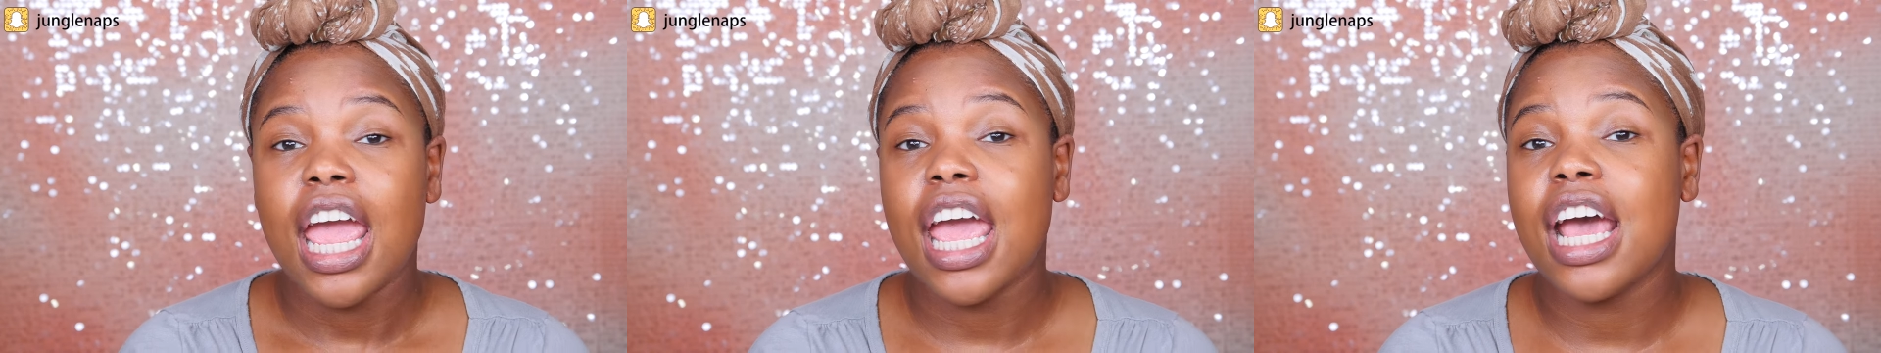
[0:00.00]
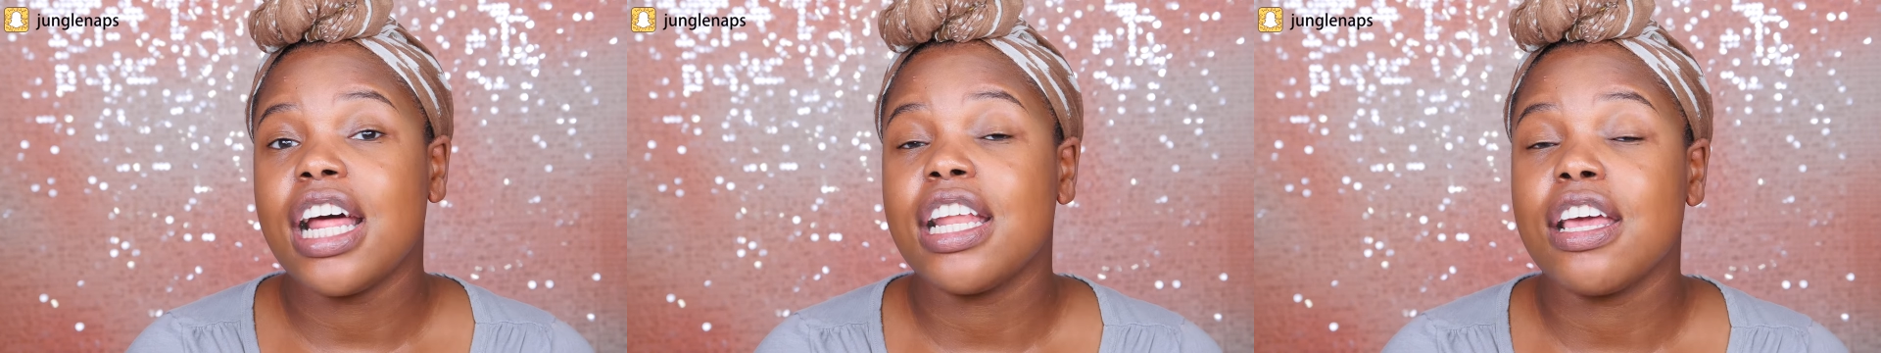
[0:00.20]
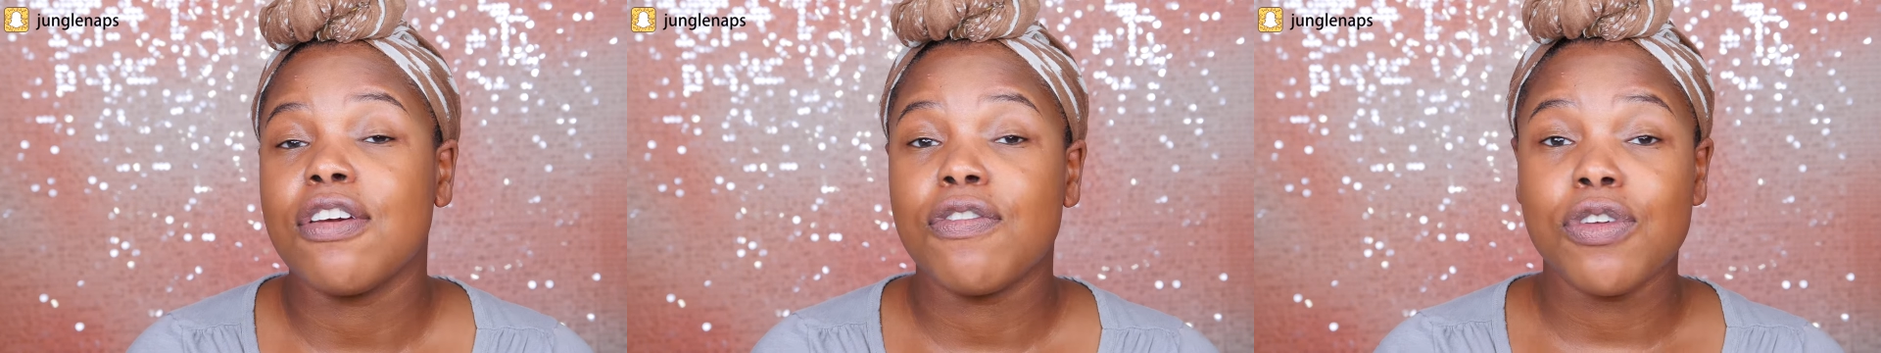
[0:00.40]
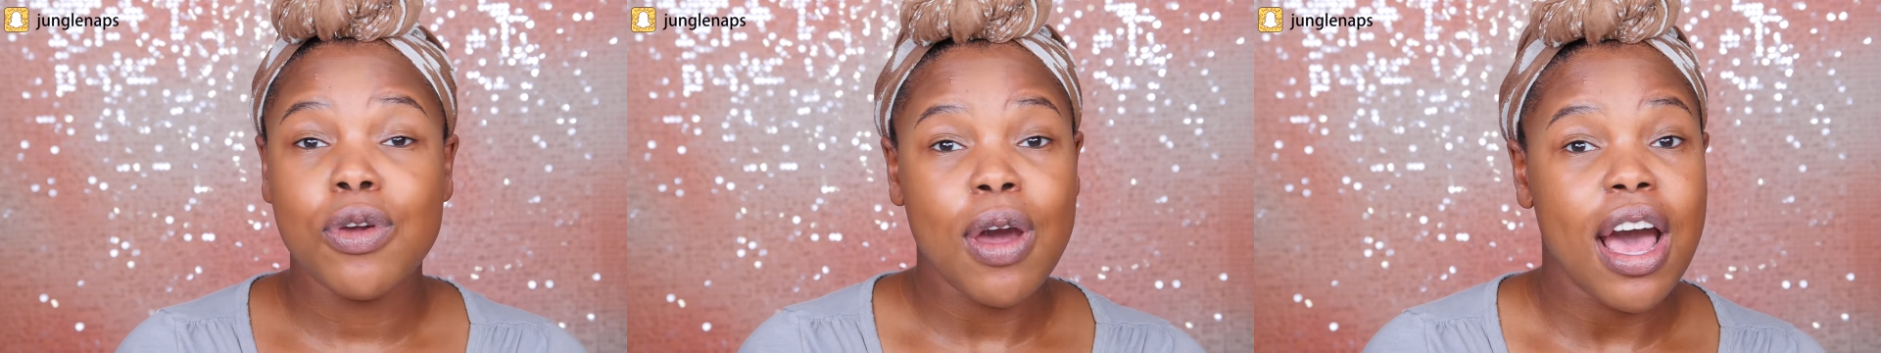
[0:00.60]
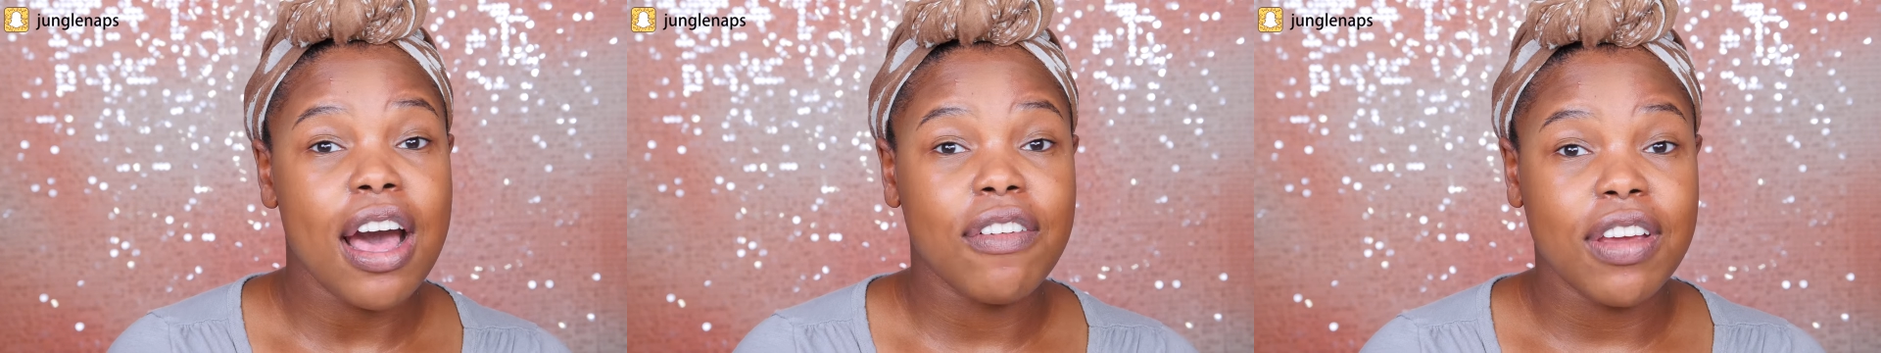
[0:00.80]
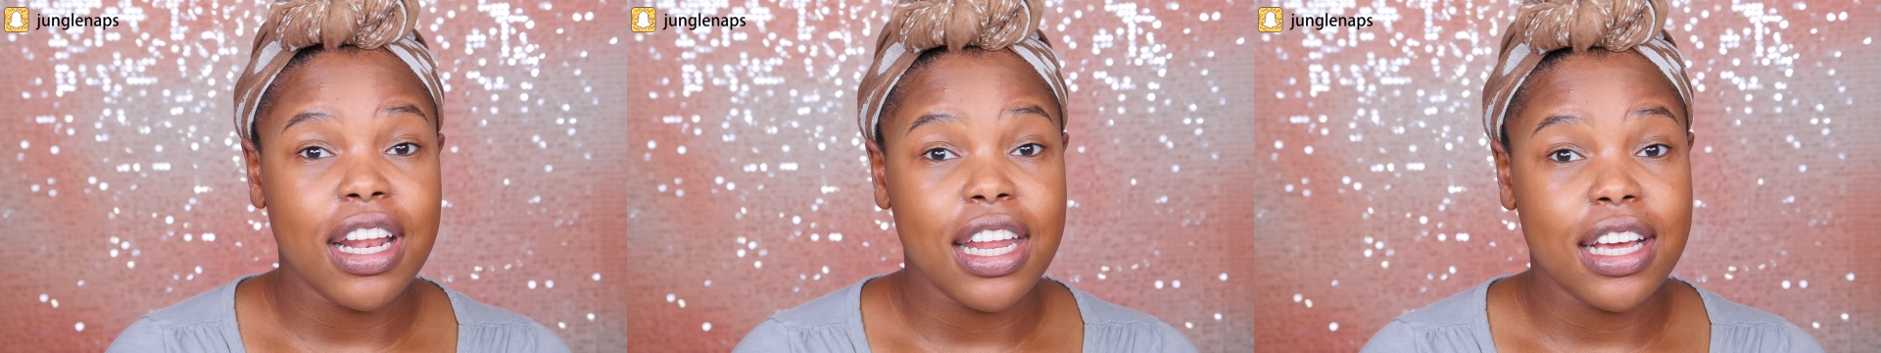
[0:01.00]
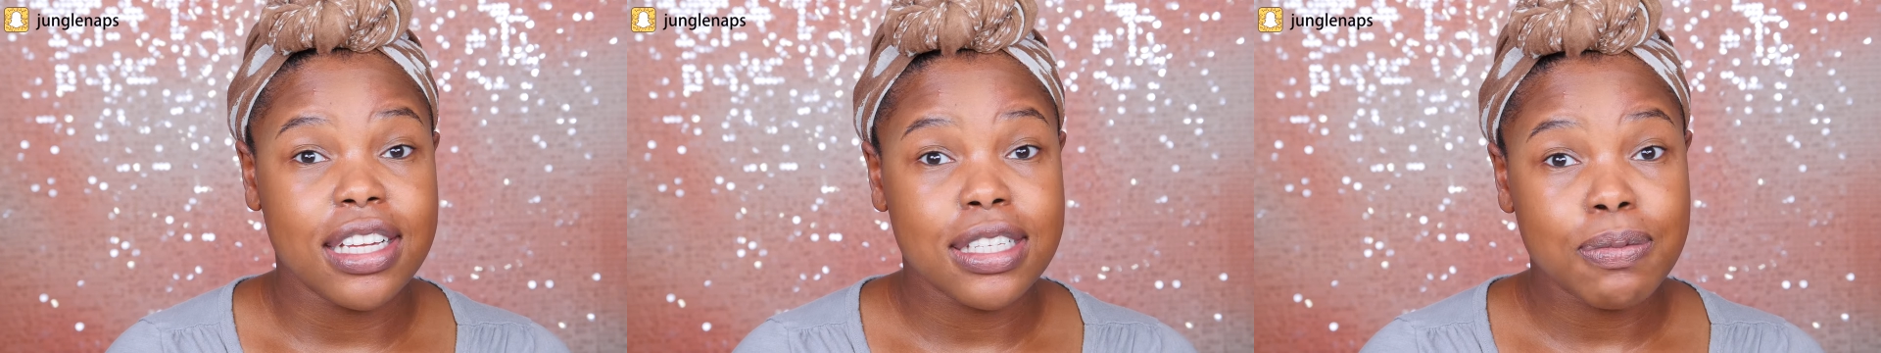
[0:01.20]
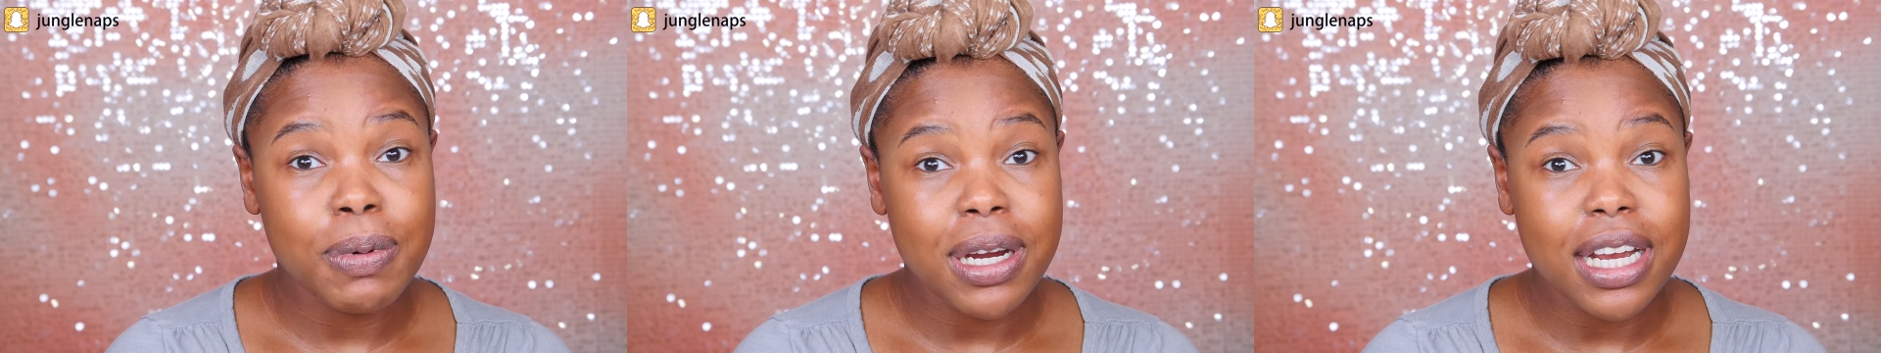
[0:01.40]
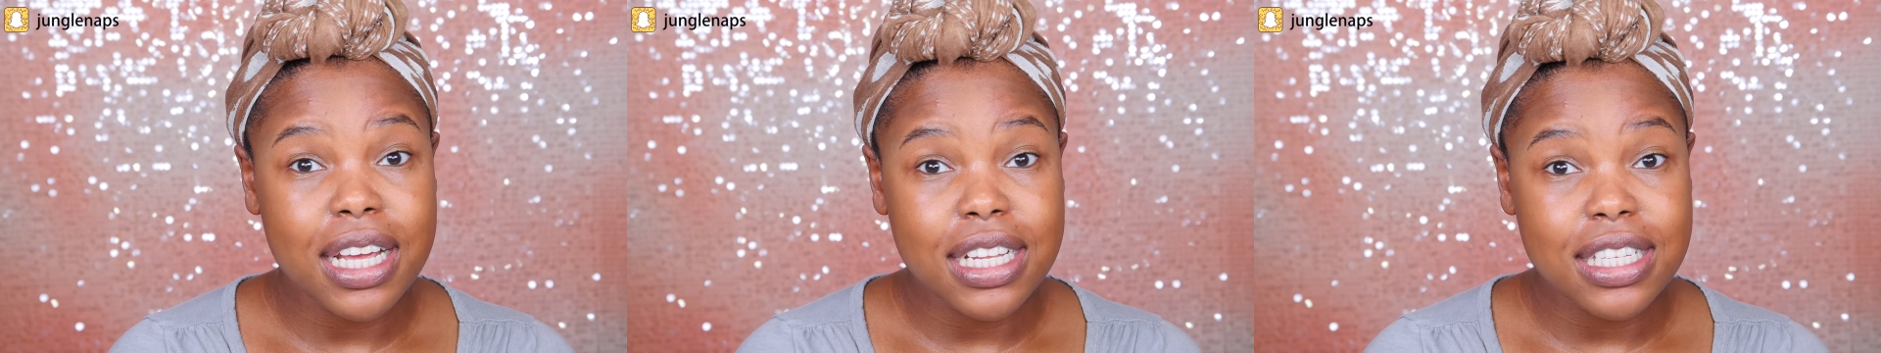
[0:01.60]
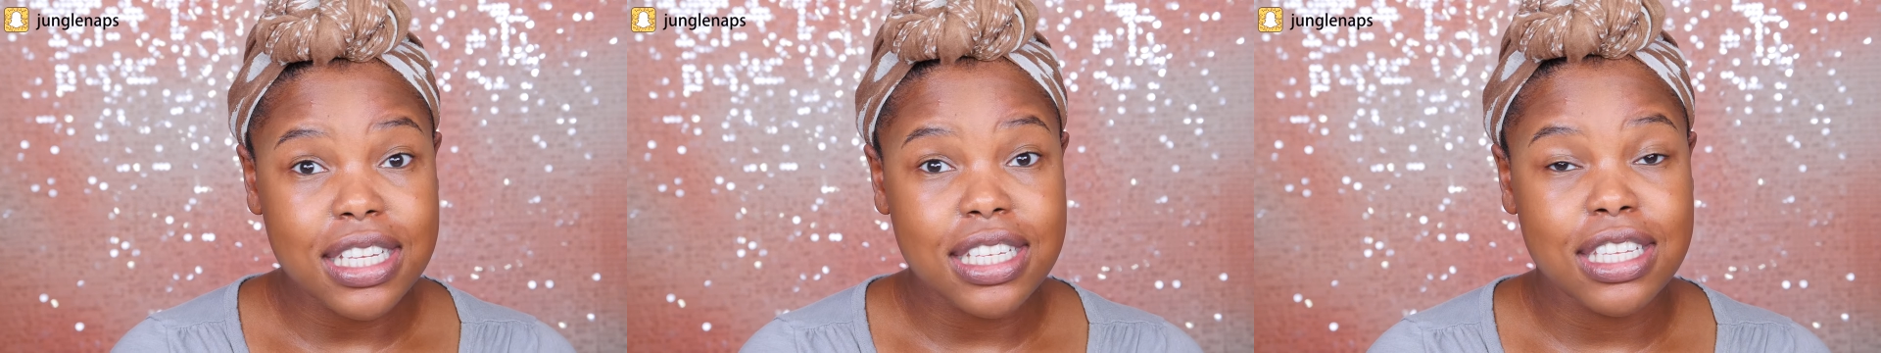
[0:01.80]
And if you have any
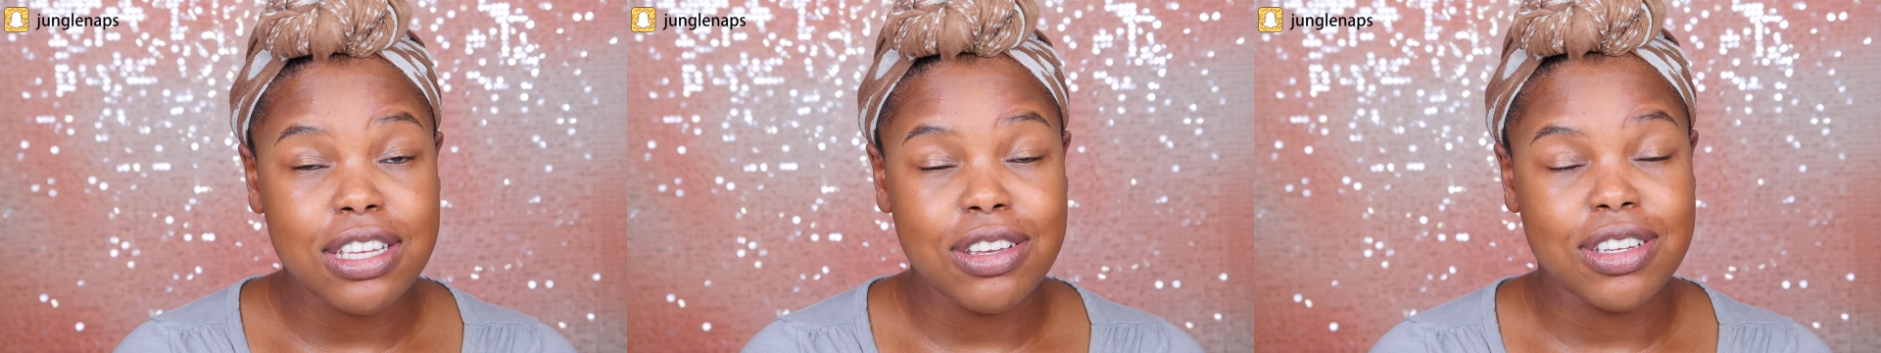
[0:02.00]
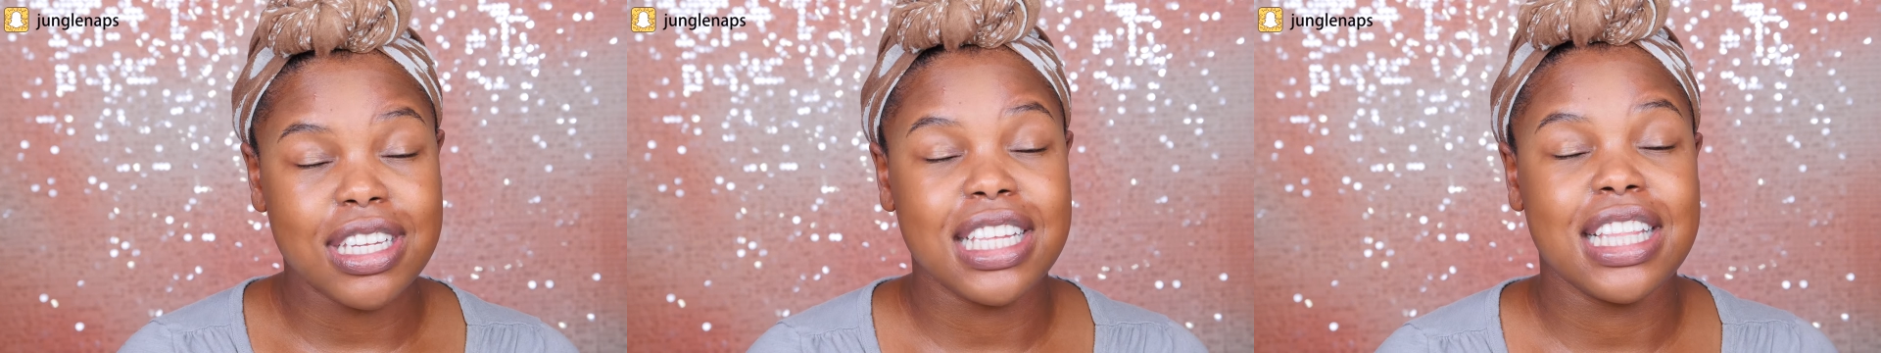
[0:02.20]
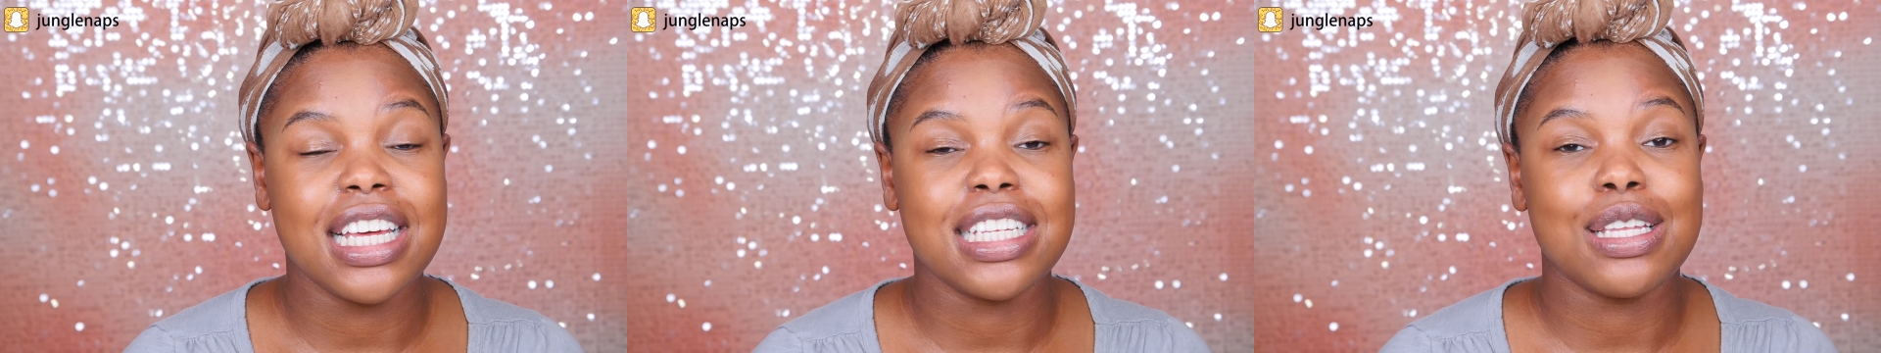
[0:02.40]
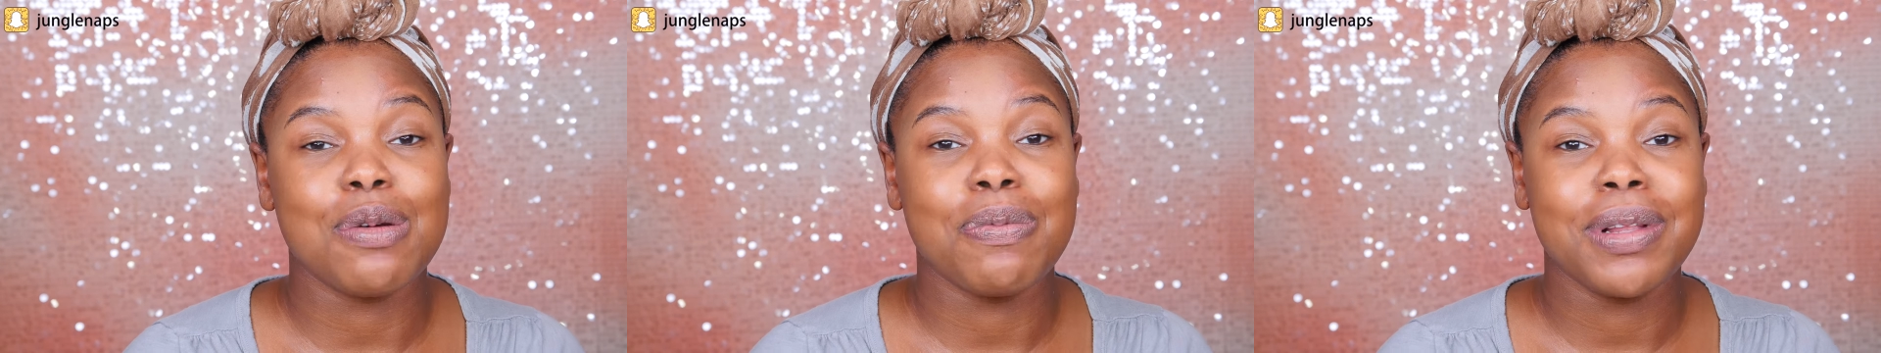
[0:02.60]
experiences using this,